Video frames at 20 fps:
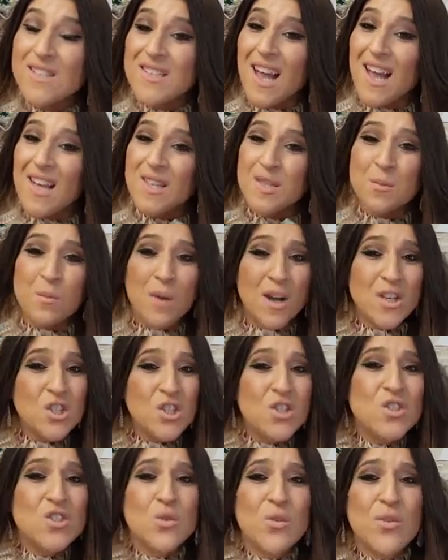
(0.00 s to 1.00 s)
as
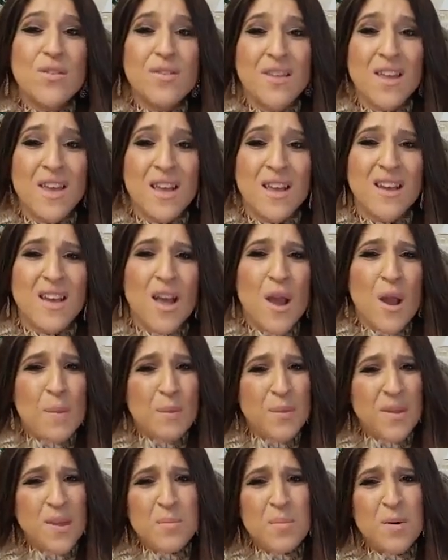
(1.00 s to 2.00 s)
much as you think
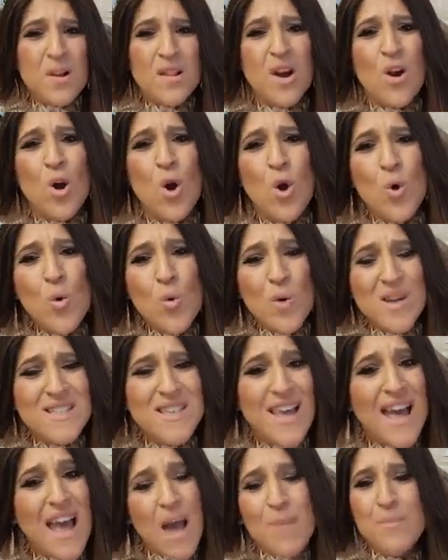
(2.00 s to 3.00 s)
people are always
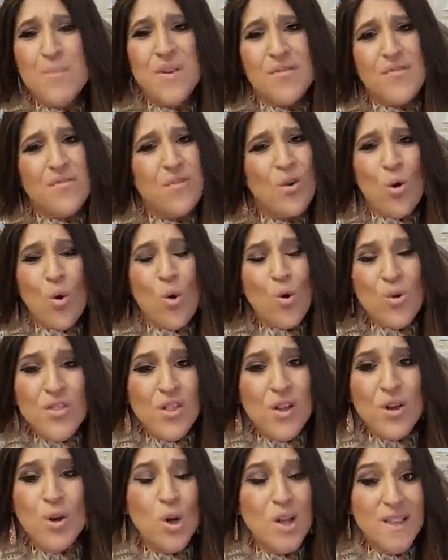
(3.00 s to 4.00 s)
happy for all
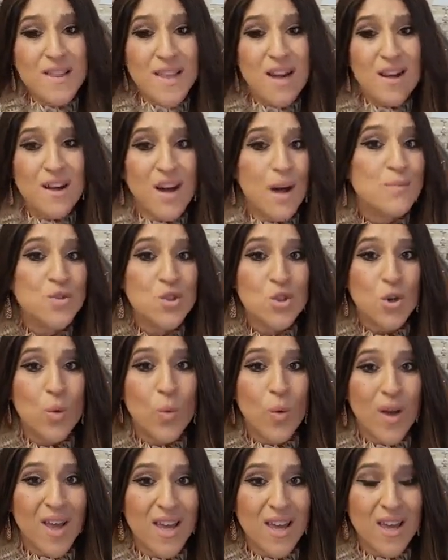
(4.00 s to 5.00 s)
the good that comes your
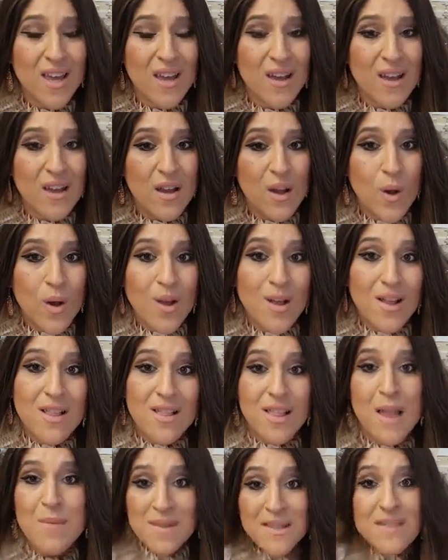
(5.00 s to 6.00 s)
way,
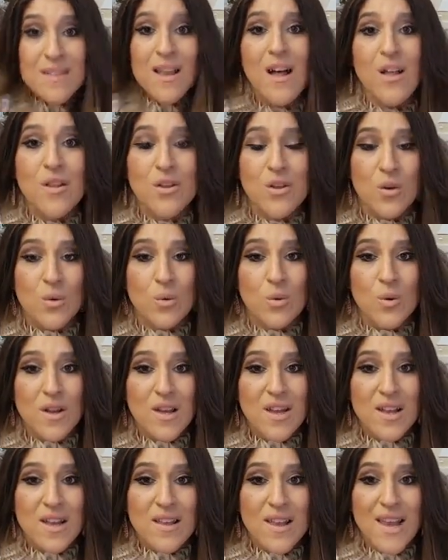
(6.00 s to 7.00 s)
let me tell you,
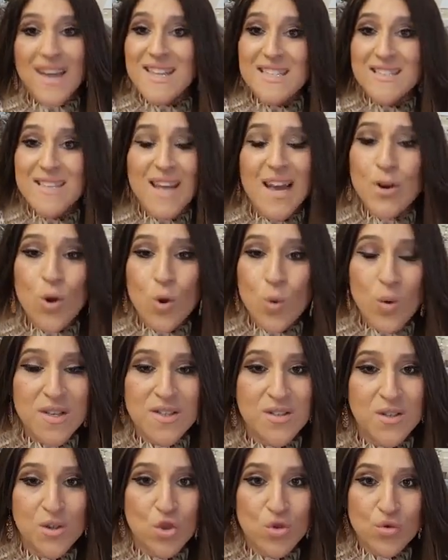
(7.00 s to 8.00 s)
it's not
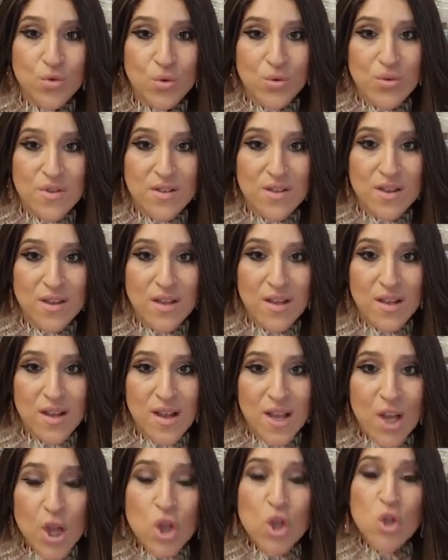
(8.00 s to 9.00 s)
always the truth.
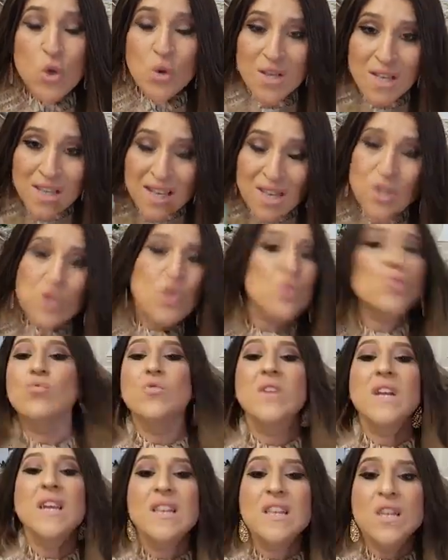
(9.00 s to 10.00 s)
You need to
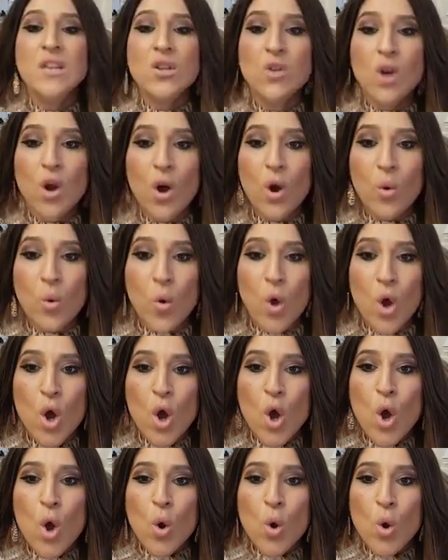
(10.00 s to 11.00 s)
really know
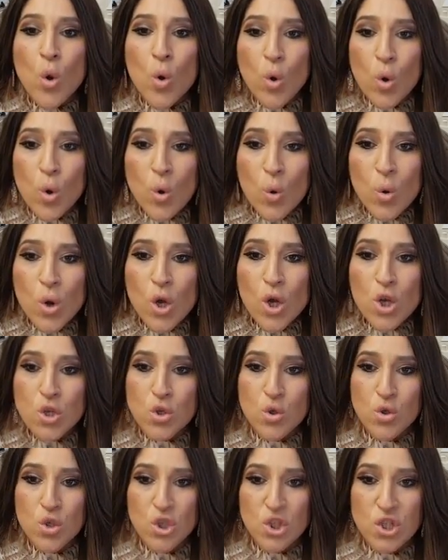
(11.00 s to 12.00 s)
who
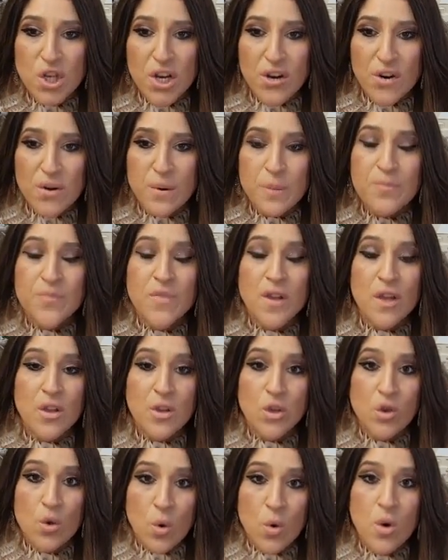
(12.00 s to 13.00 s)
you share
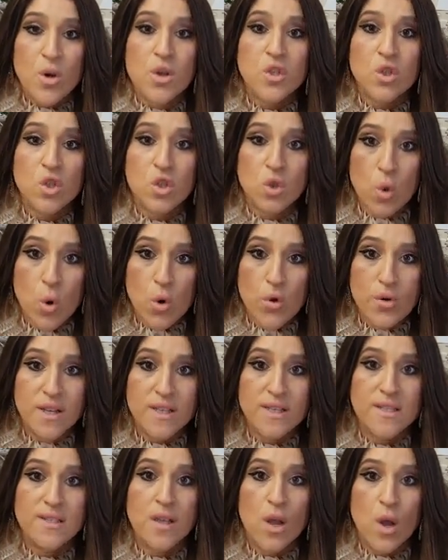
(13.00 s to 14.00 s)
your
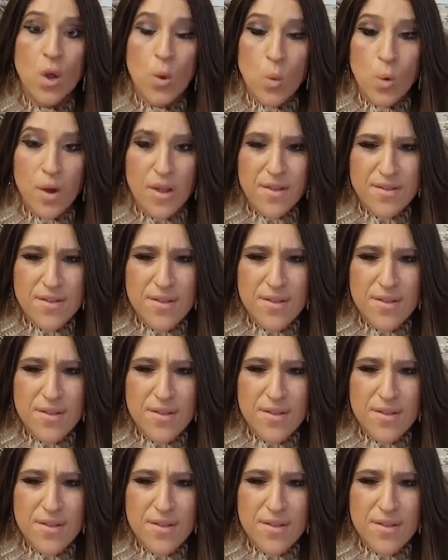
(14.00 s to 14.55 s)
stories with.